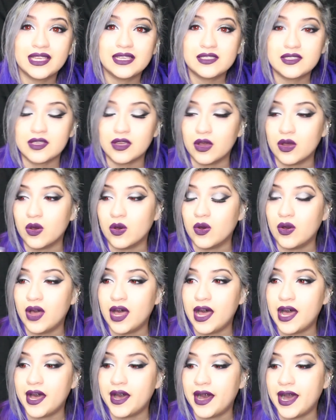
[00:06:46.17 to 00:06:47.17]
So
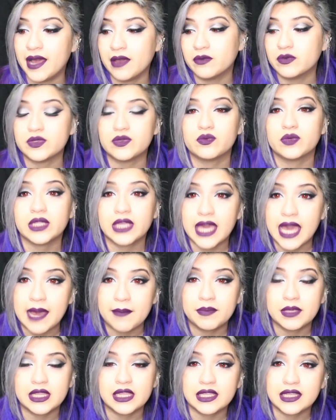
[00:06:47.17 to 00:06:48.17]
I was really
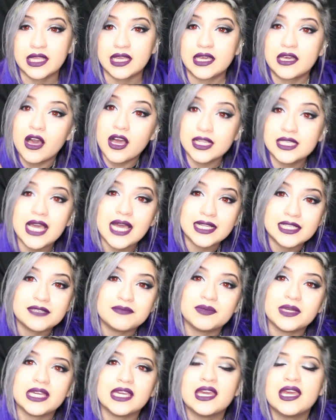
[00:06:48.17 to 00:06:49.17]
happy that they contacted
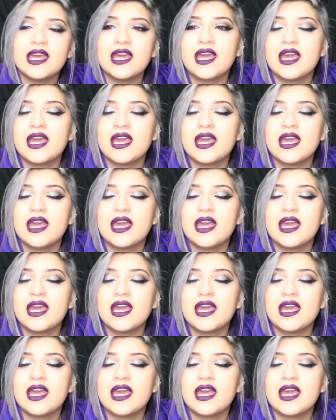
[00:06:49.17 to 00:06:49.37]
me.